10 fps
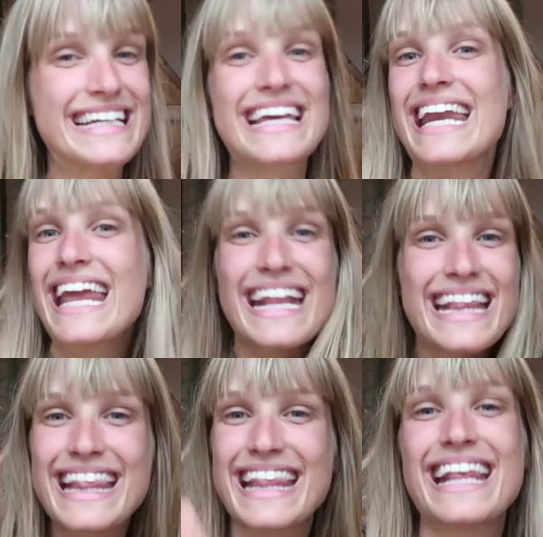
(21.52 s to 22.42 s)

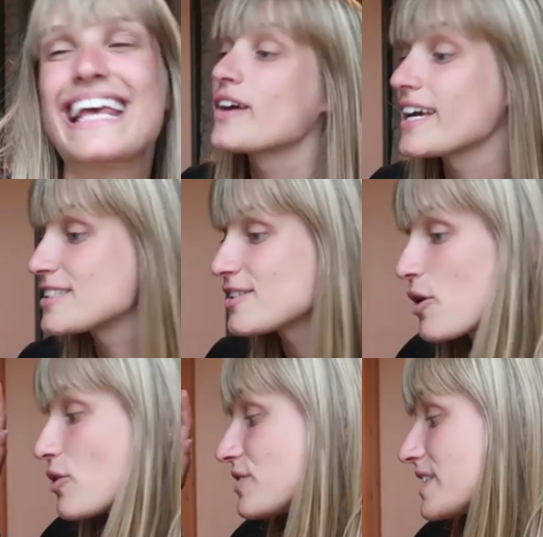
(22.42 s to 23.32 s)
Great! Okay,
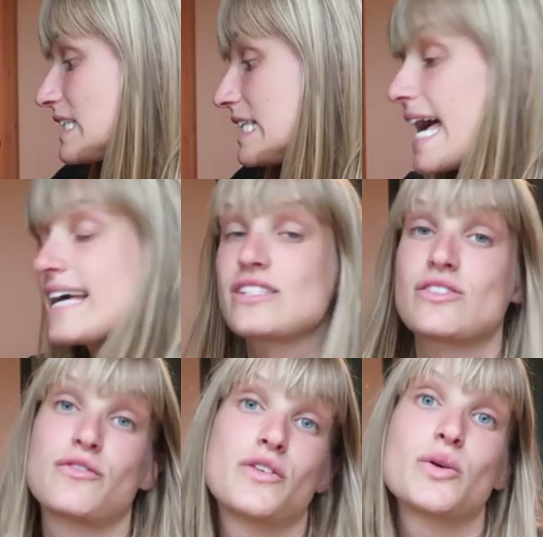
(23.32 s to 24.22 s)
so over the
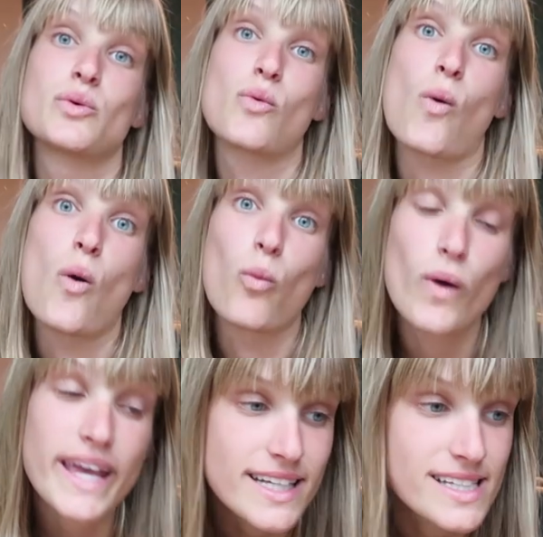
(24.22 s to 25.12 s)
last few
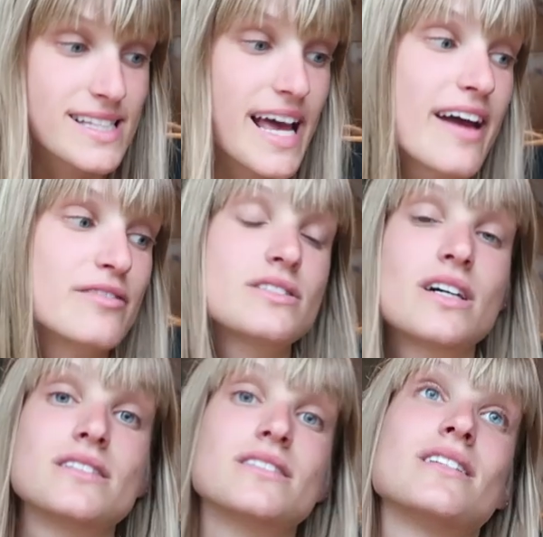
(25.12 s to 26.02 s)
weeks, I've
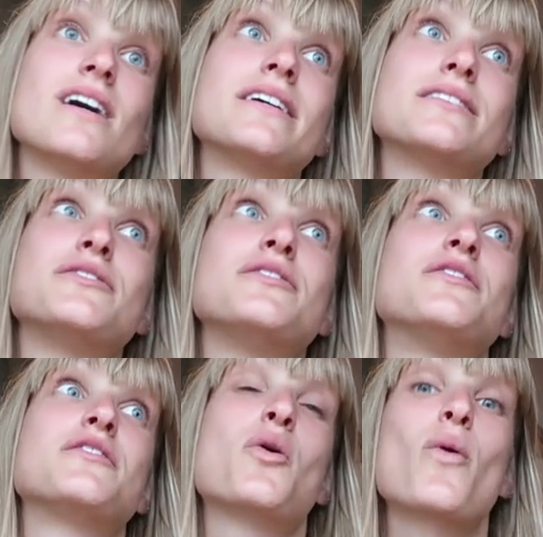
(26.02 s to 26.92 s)
gotten a lot of
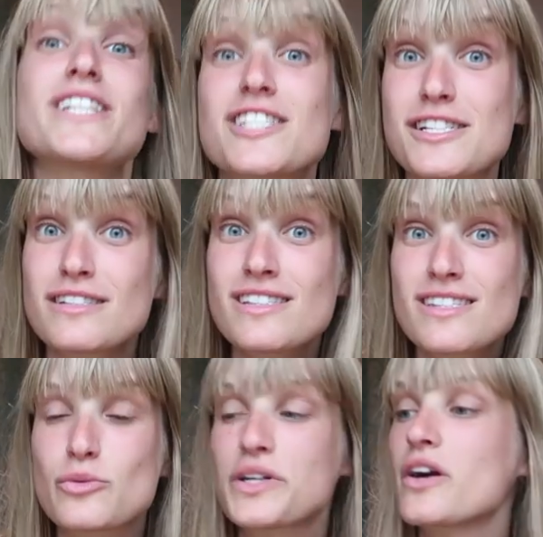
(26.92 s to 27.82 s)

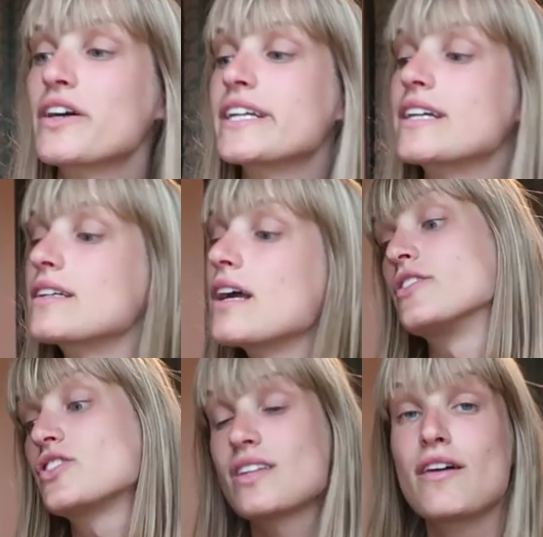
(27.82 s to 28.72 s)
questions regarding
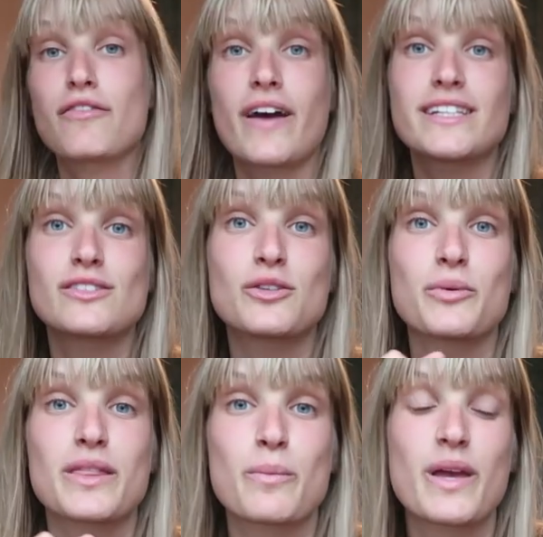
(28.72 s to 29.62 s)
the stuff I took
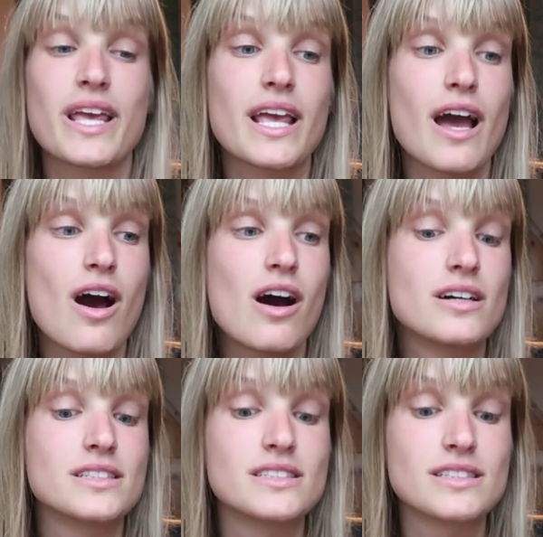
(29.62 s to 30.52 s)
with me
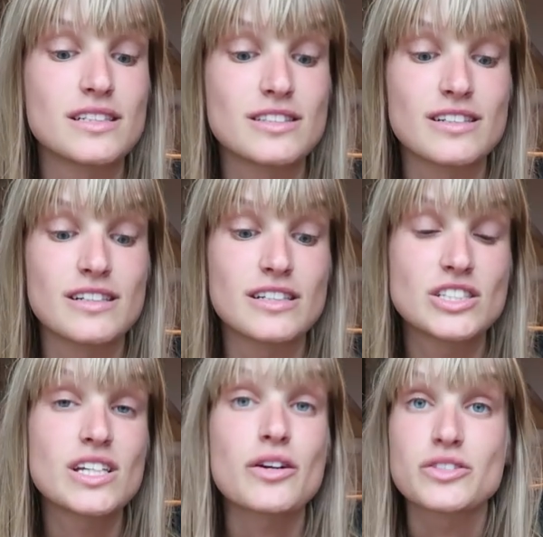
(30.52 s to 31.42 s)
on the
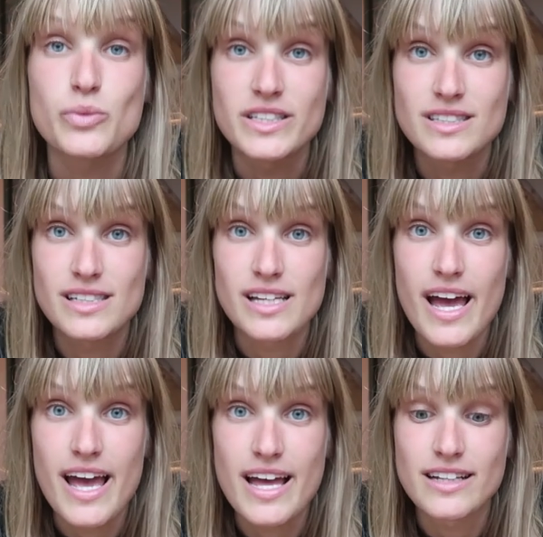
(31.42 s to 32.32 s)

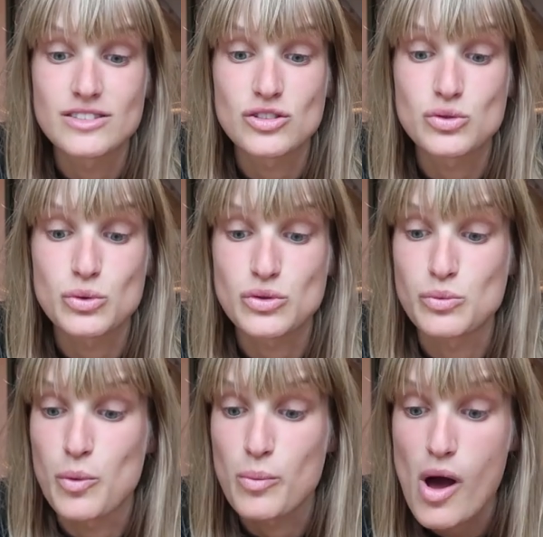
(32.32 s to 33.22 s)
GR20 and the Tour du
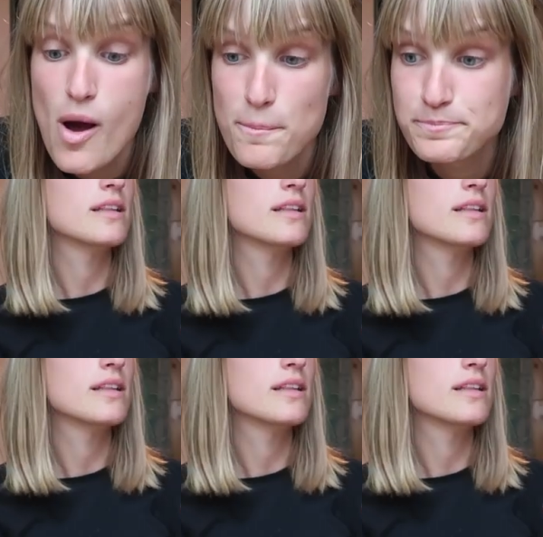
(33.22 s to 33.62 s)
Mont Blanc.